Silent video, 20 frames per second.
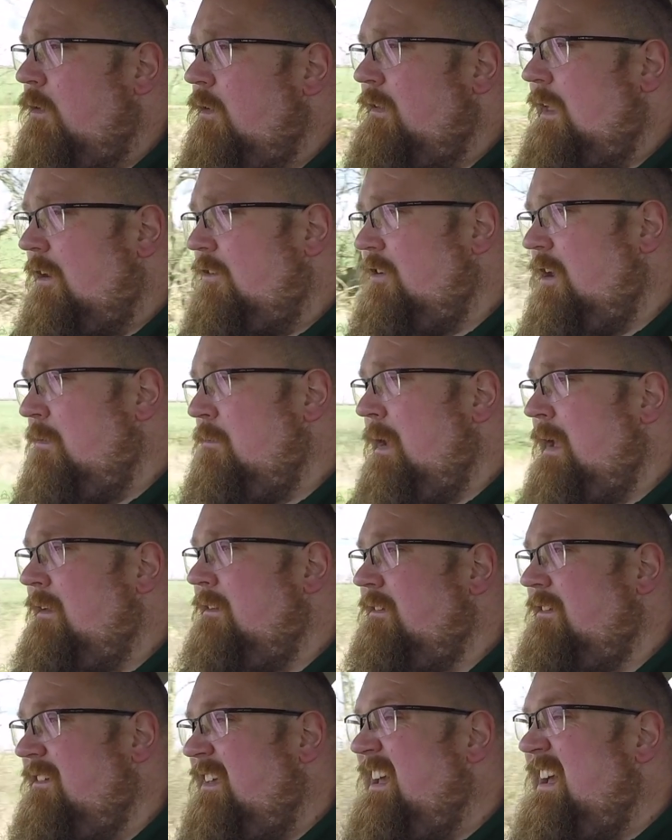it actually
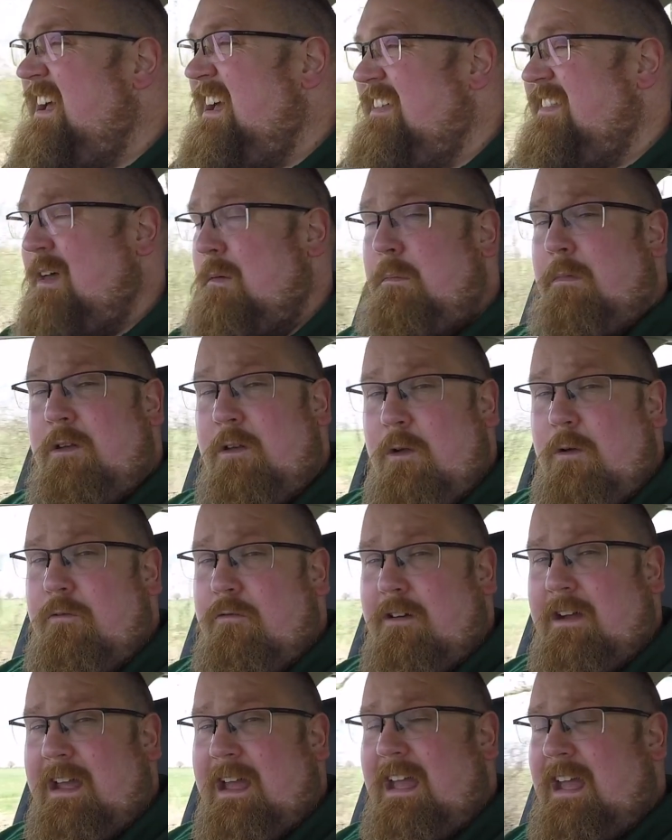means that
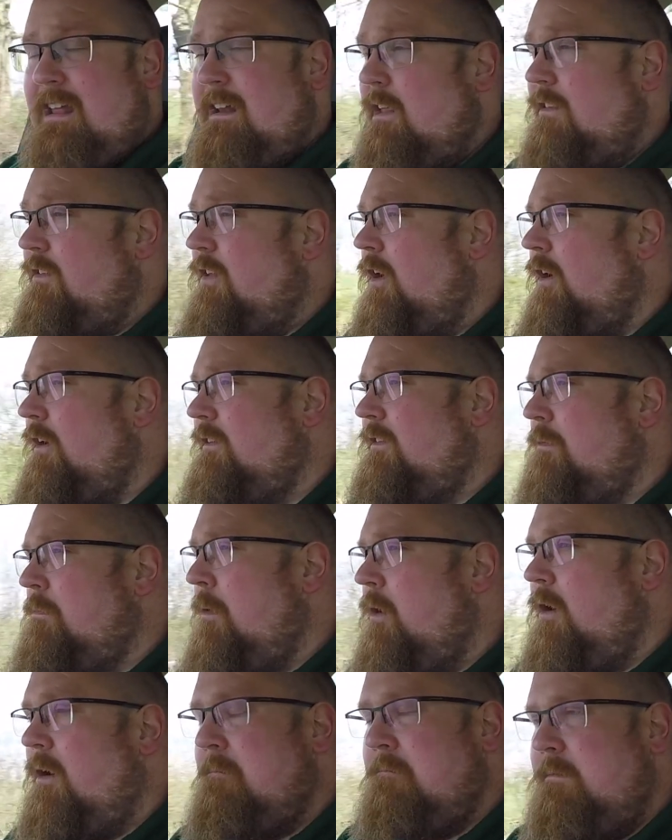manoeuvring it in a tight
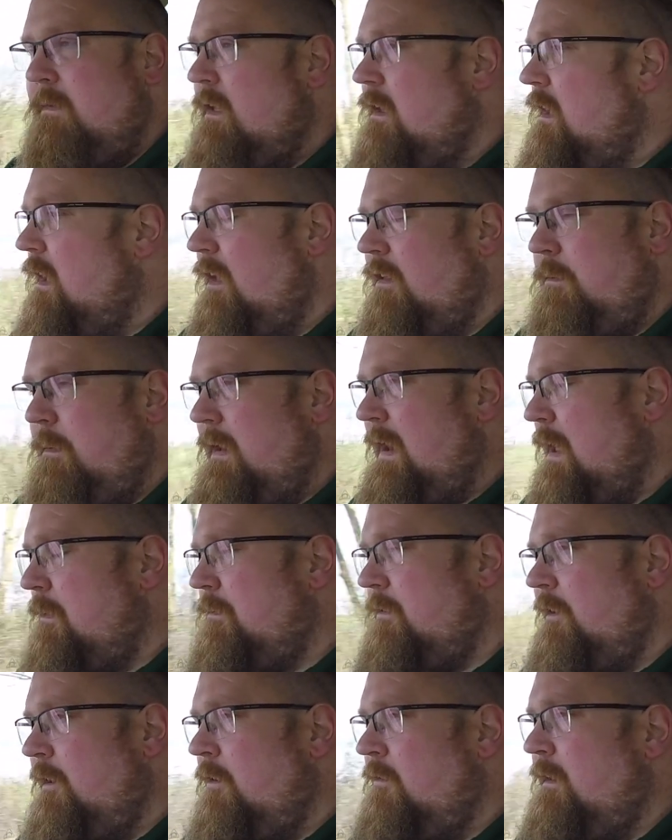spot has been
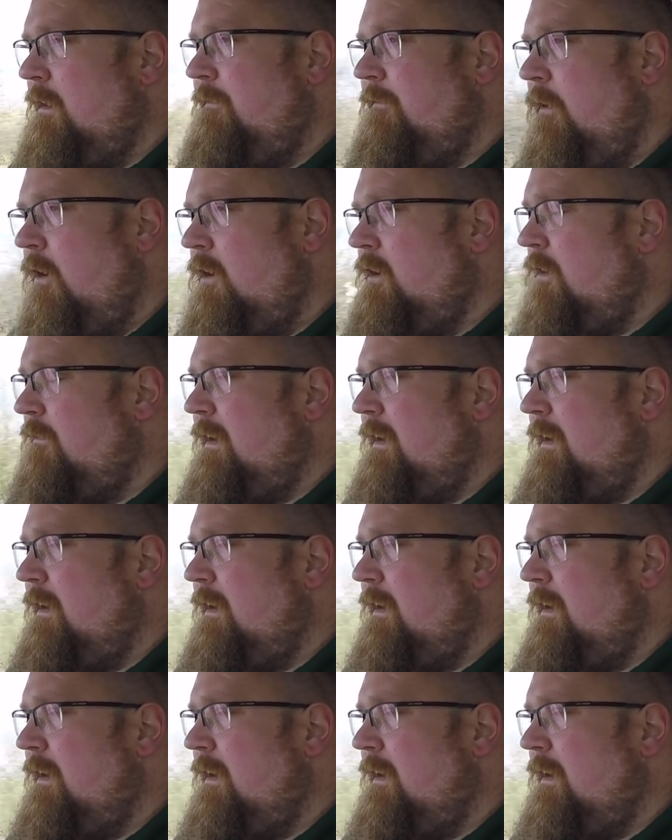absolutely fine.